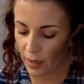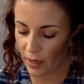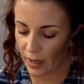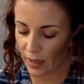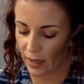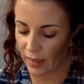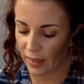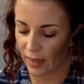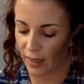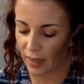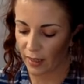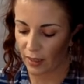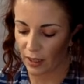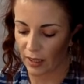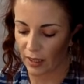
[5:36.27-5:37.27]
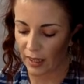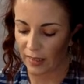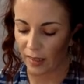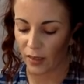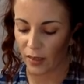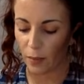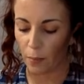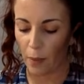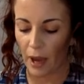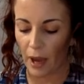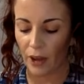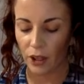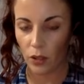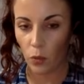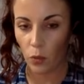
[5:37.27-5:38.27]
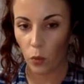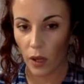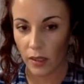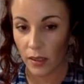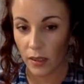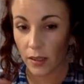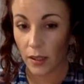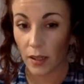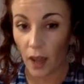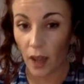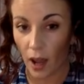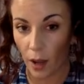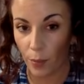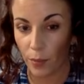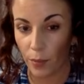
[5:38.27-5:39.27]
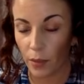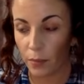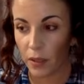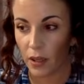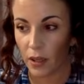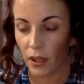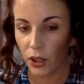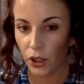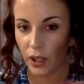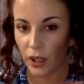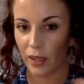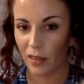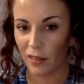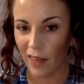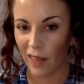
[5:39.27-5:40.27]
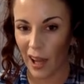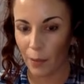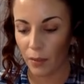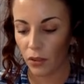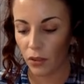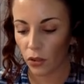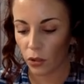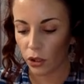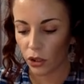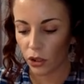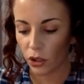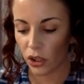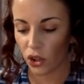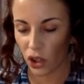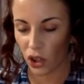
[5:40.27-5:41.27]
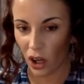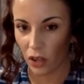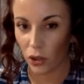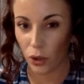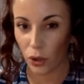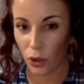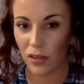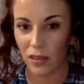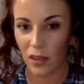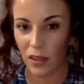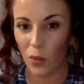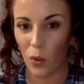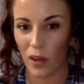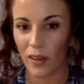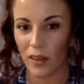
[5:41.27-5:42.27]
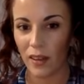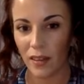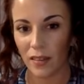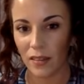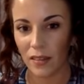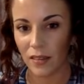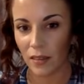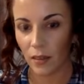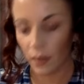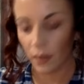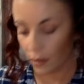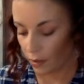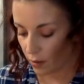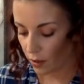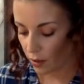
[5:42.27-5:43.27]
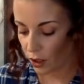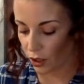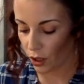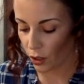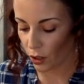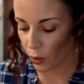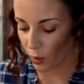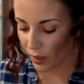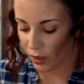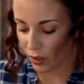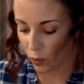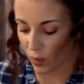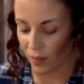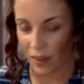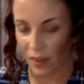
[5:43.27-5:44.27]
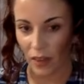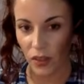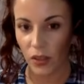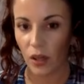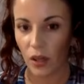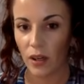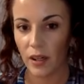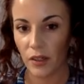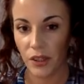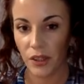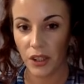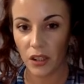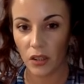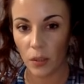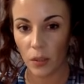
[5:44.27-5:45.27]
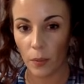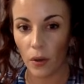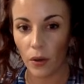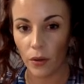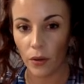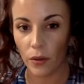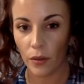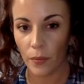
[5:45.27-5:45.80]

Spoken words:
it's like it doesn't matter what's to come because you're in alignment. So you're just trusting what is, is what that star energy is about.